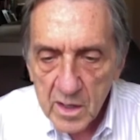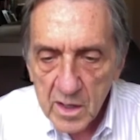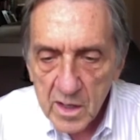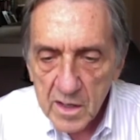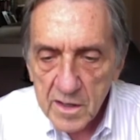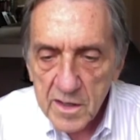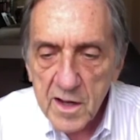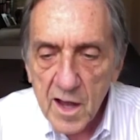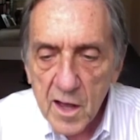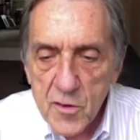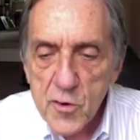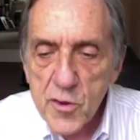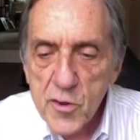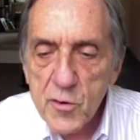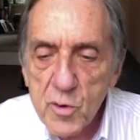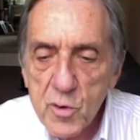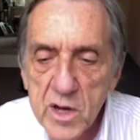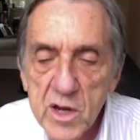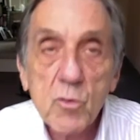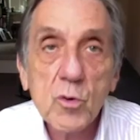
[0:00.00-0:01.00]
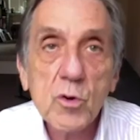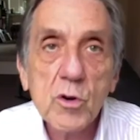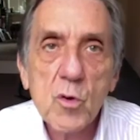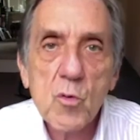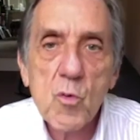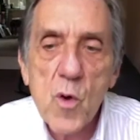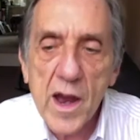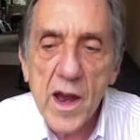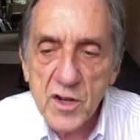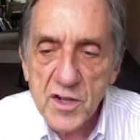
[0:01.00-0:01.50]
The other three were a
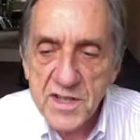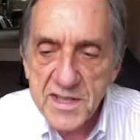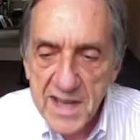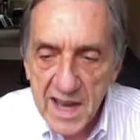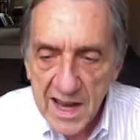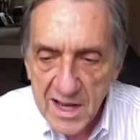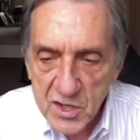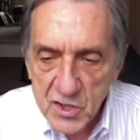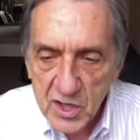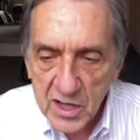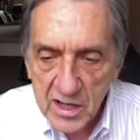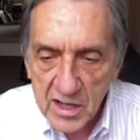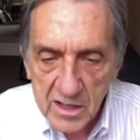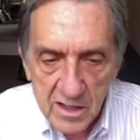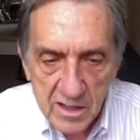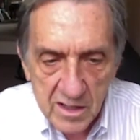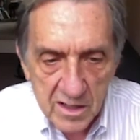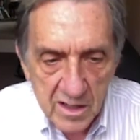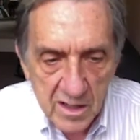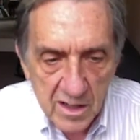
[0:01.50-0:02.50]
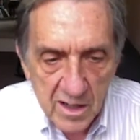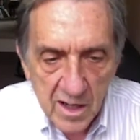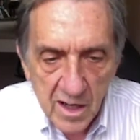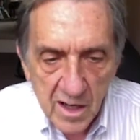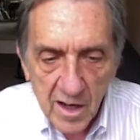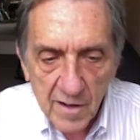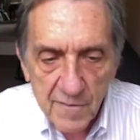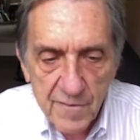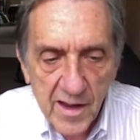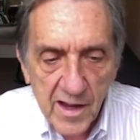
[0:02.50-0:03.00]
rare staging
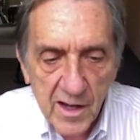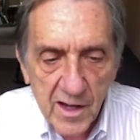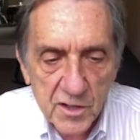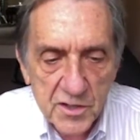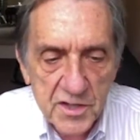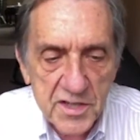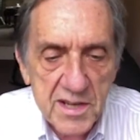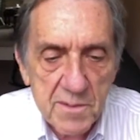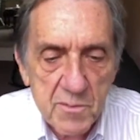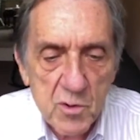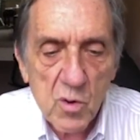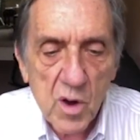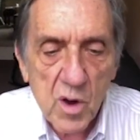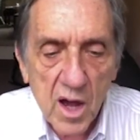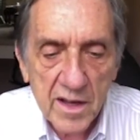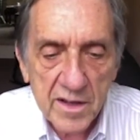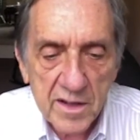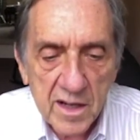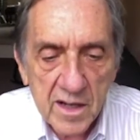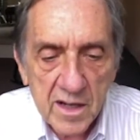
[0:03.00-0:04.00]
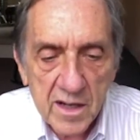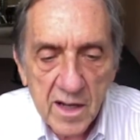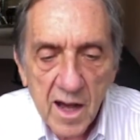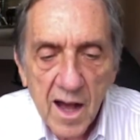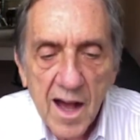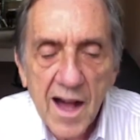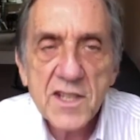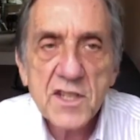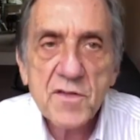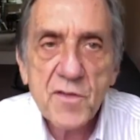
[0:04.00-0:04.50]
of El Cimarron,
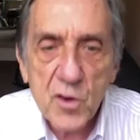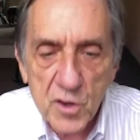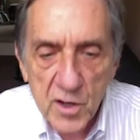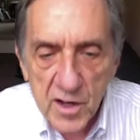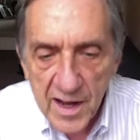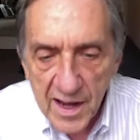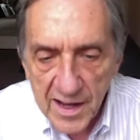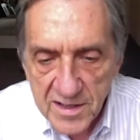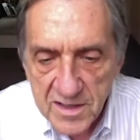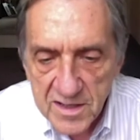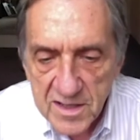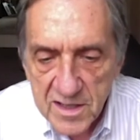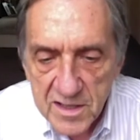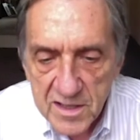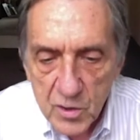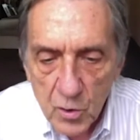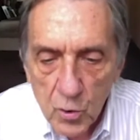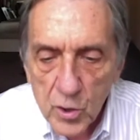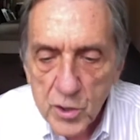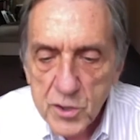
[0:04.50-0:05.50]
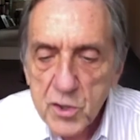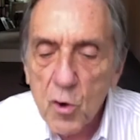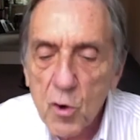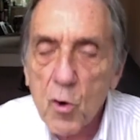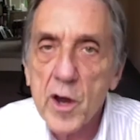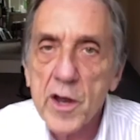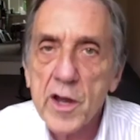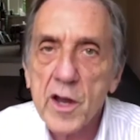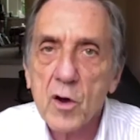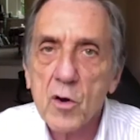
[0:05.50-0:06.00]
Hans Werner Henze's
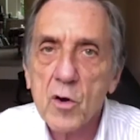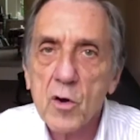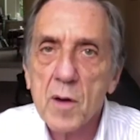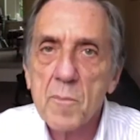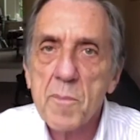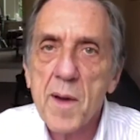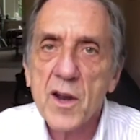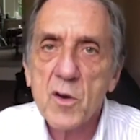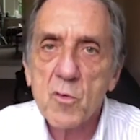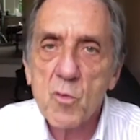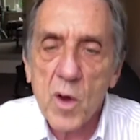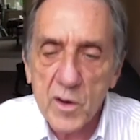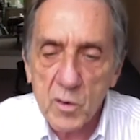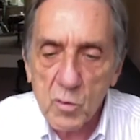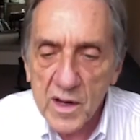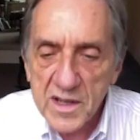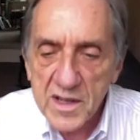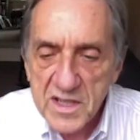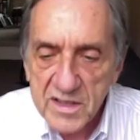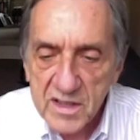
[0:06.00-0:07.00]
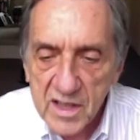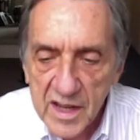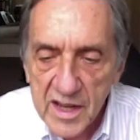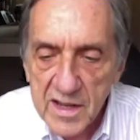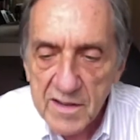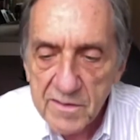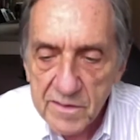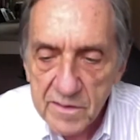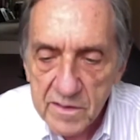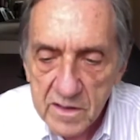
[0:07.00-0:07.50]
oratorio about a runaway
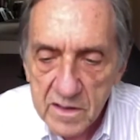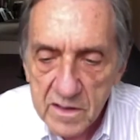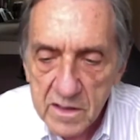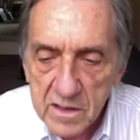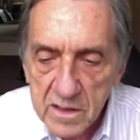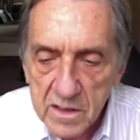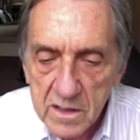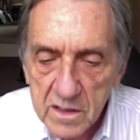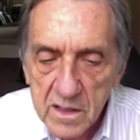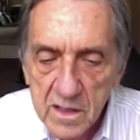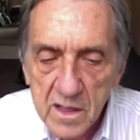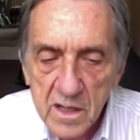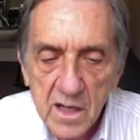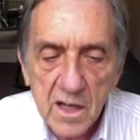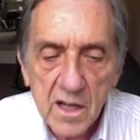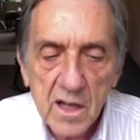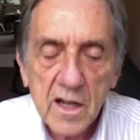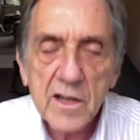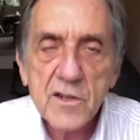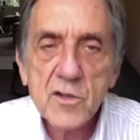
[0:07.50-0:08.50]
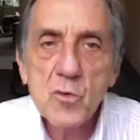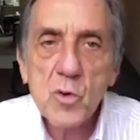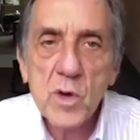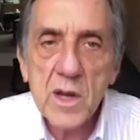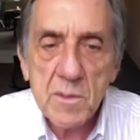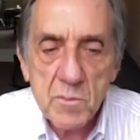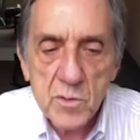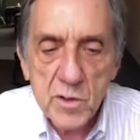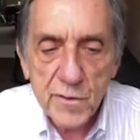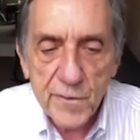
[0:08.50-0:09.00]
slave, a
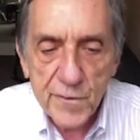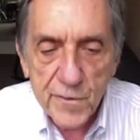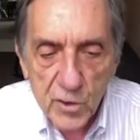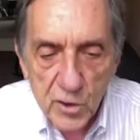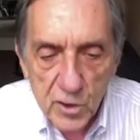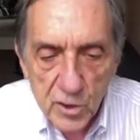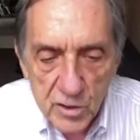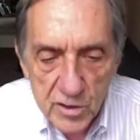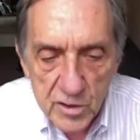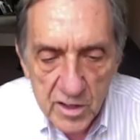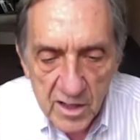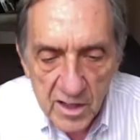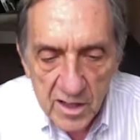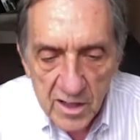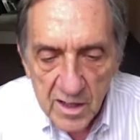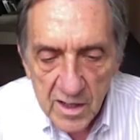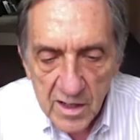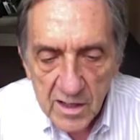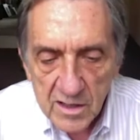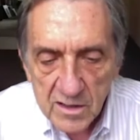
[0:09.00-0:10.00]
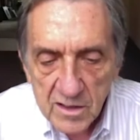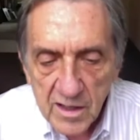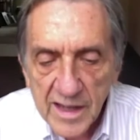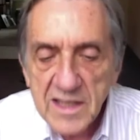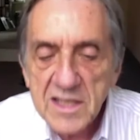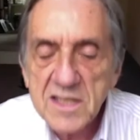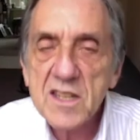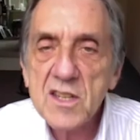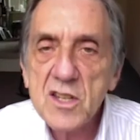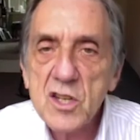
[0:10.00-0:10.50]
dream deferred,
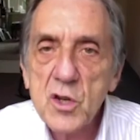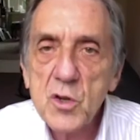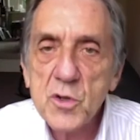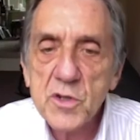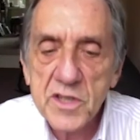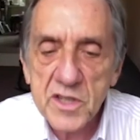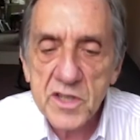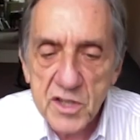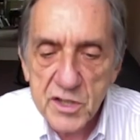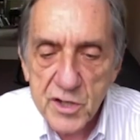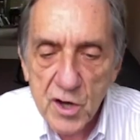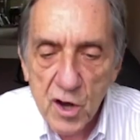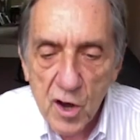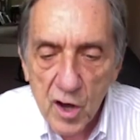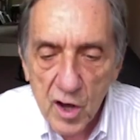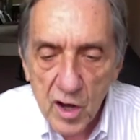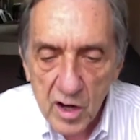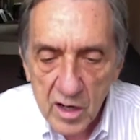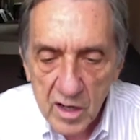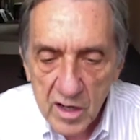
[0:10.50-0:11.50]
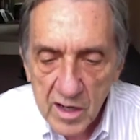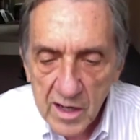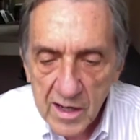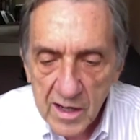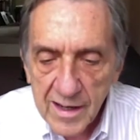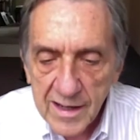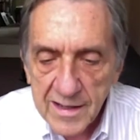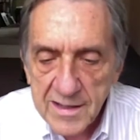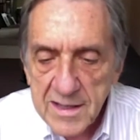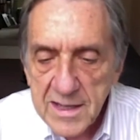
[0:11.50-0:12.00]
Langston Hughes's song,
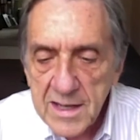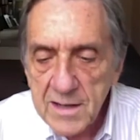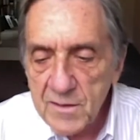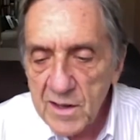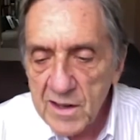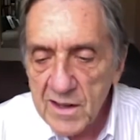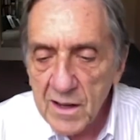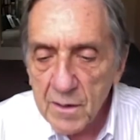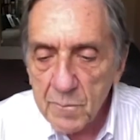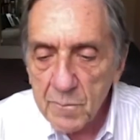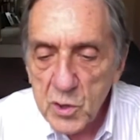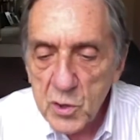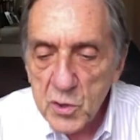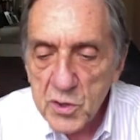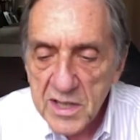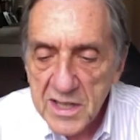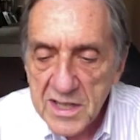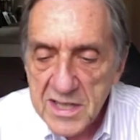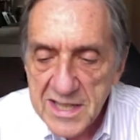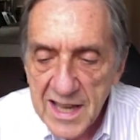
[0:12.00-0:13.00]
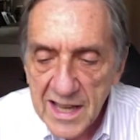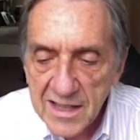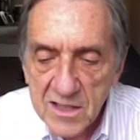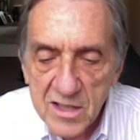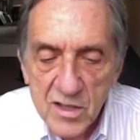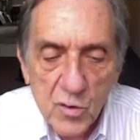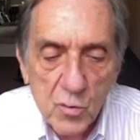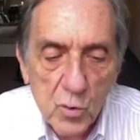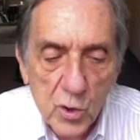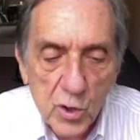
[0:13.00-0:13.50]
an evening of music set to
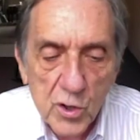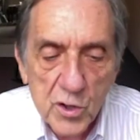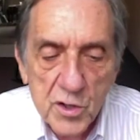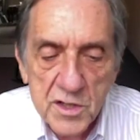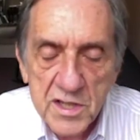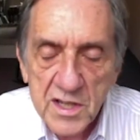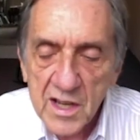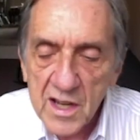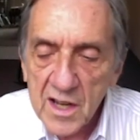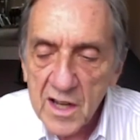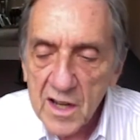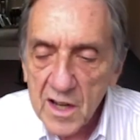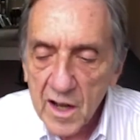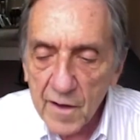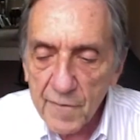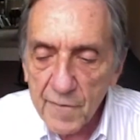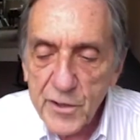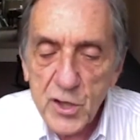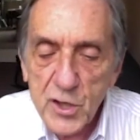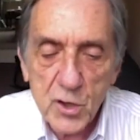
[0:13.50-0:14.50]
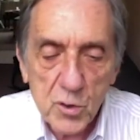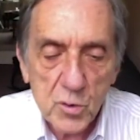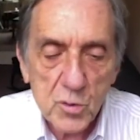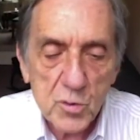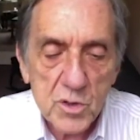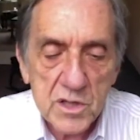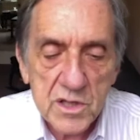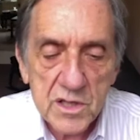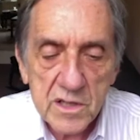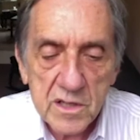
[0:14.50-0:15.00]
the words of
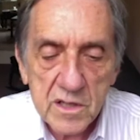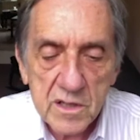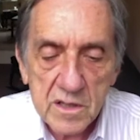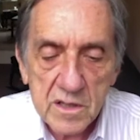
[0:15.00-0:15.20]
Hughes,